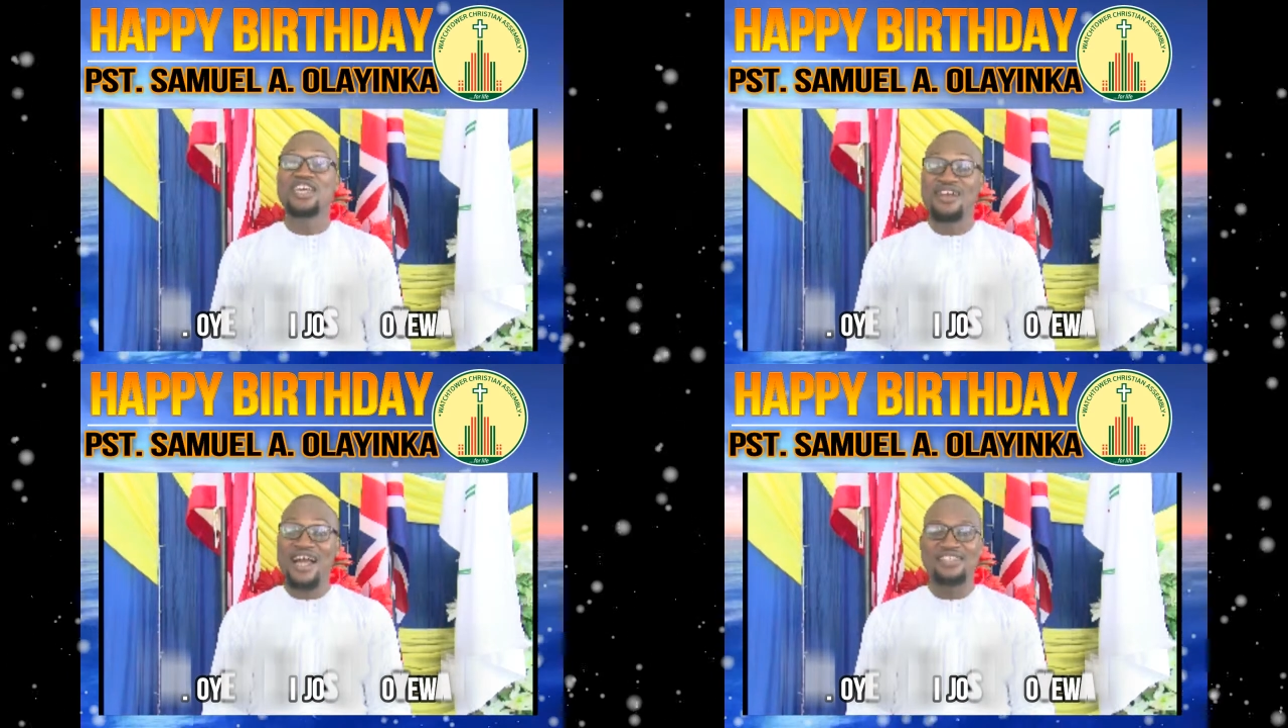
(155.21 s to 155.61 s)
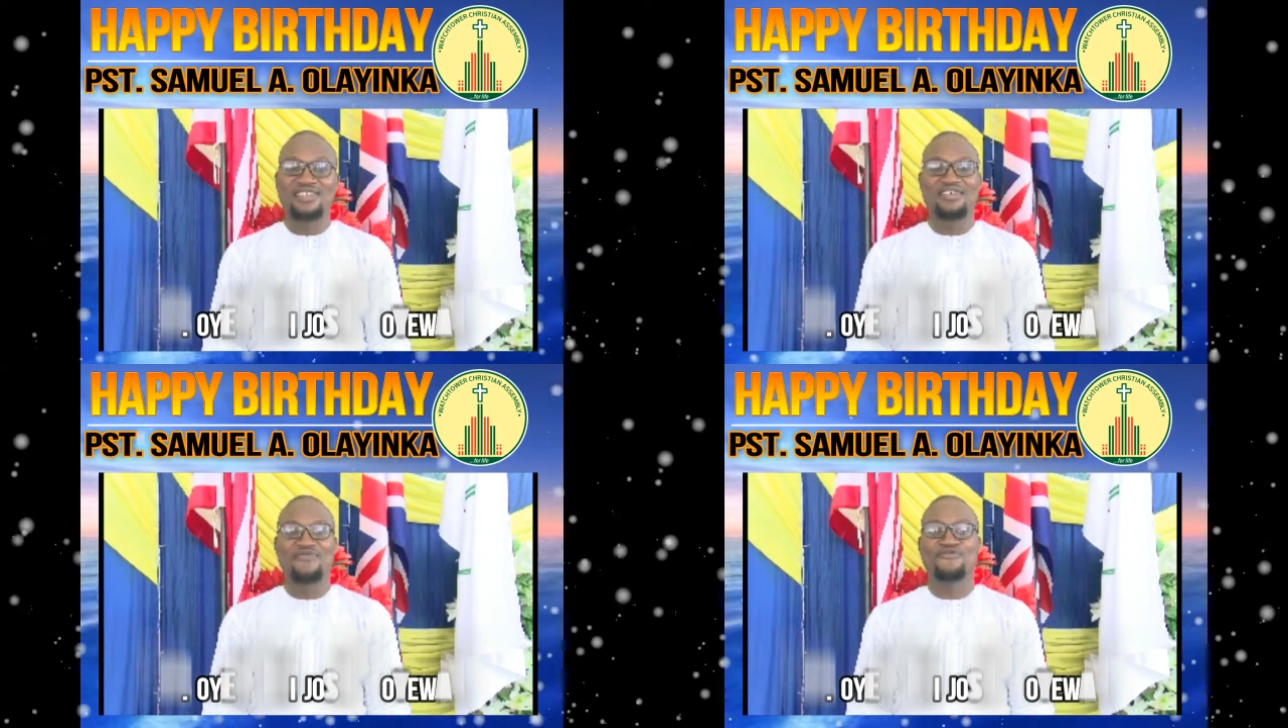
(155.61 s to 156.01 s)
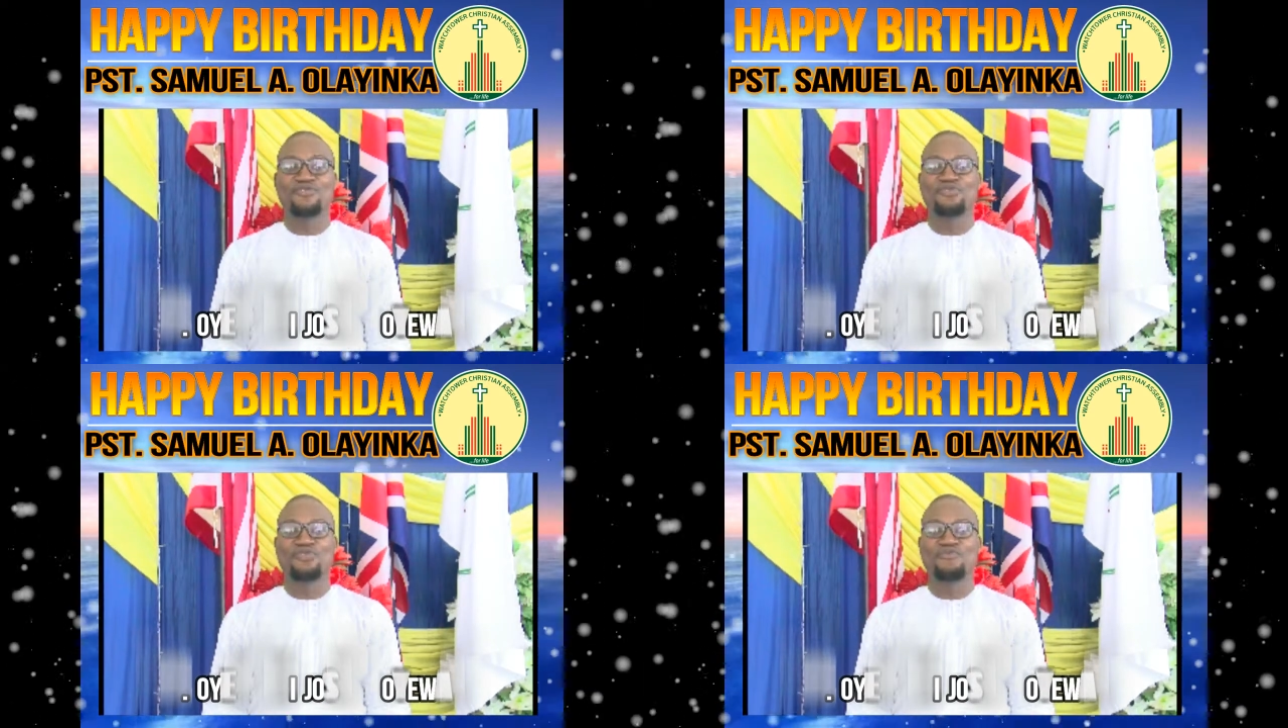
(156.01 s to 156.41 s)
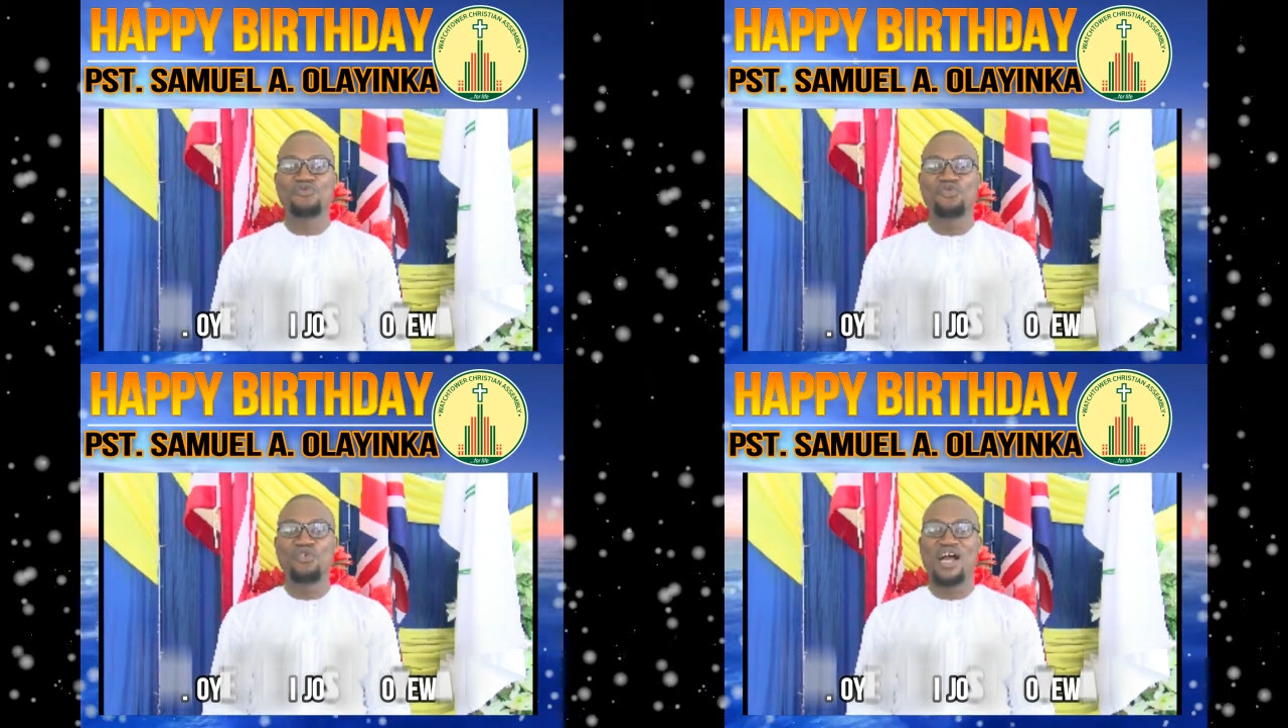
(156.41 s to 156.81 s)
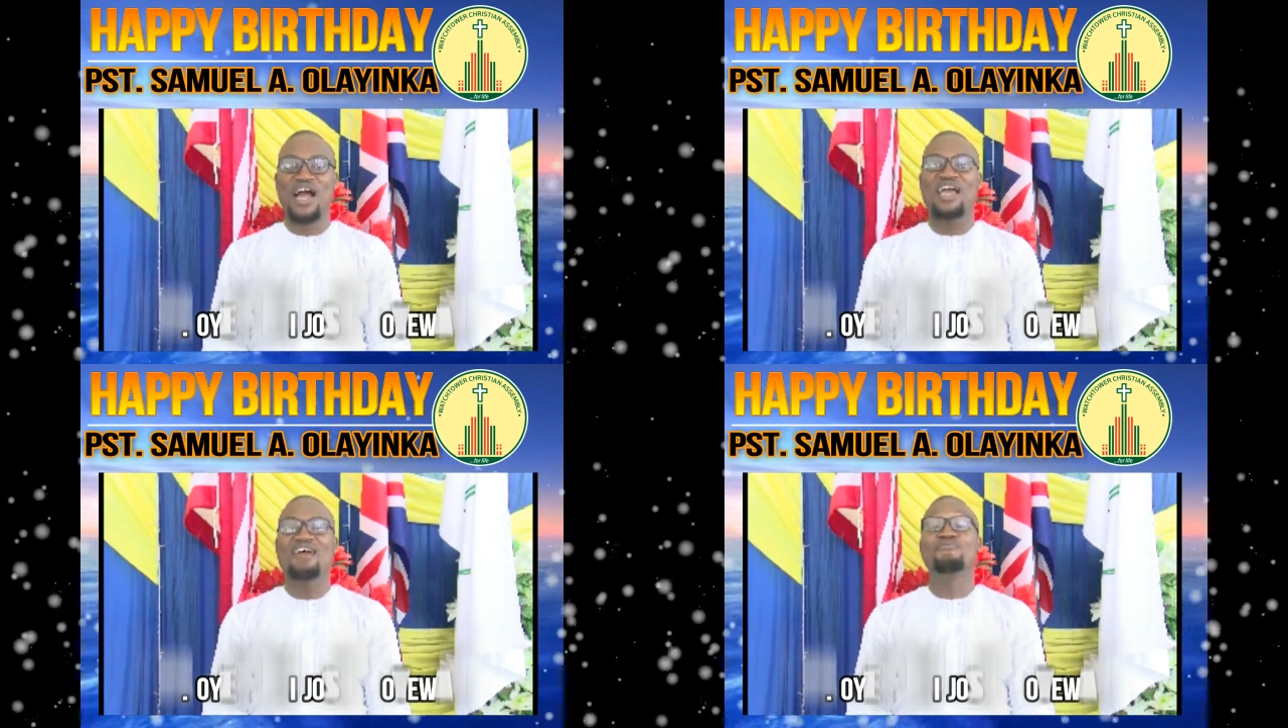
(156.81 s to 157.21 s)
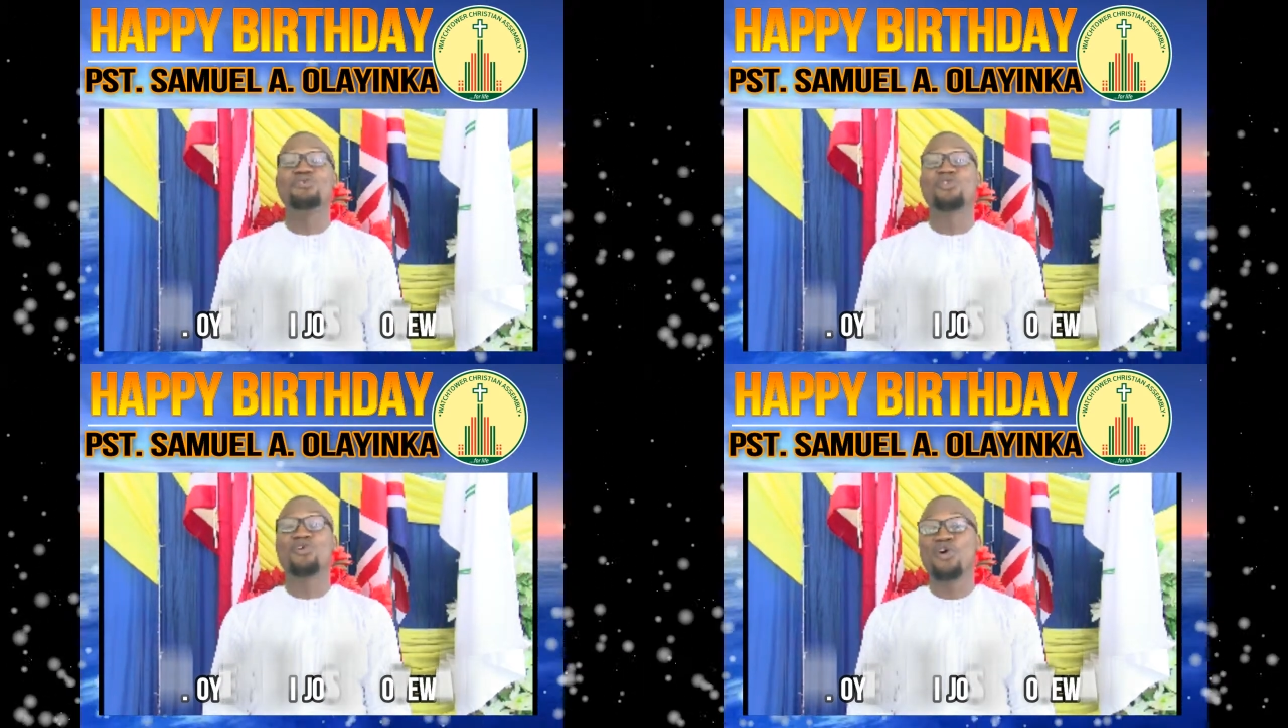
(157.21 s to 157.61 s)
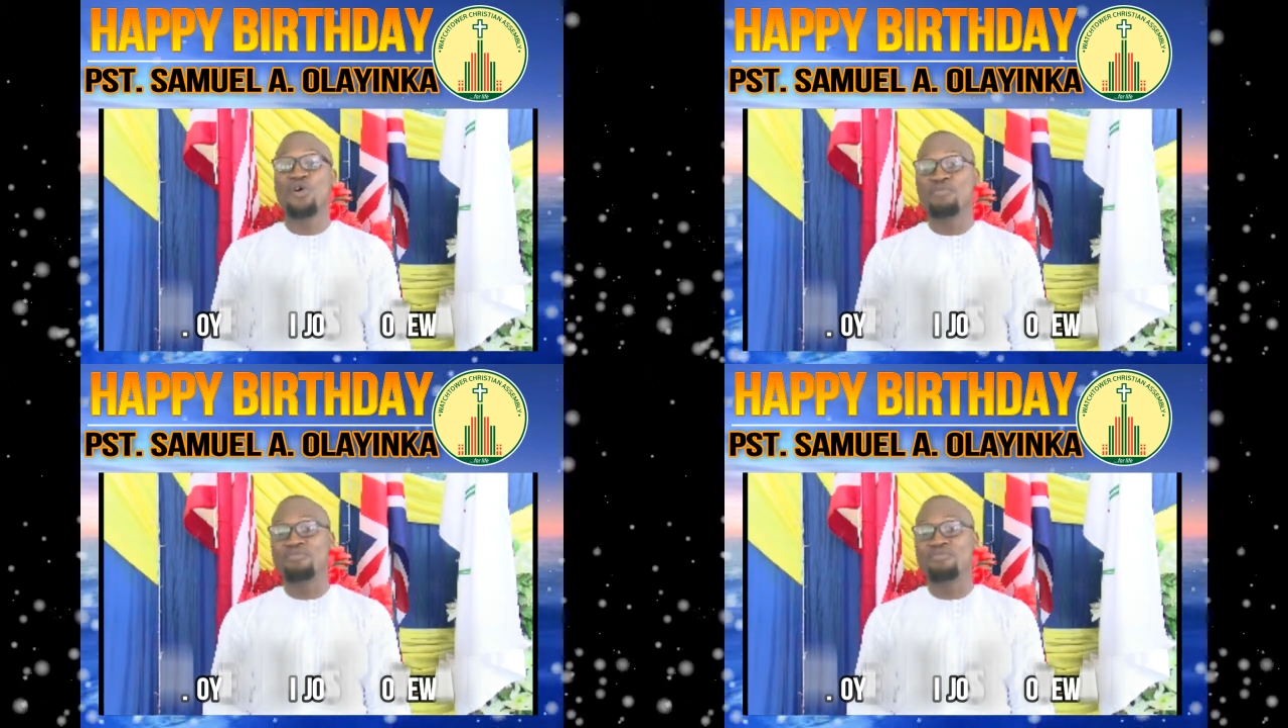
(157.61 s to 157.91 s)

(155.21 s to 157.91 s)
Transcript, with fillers: right in front of you, I have become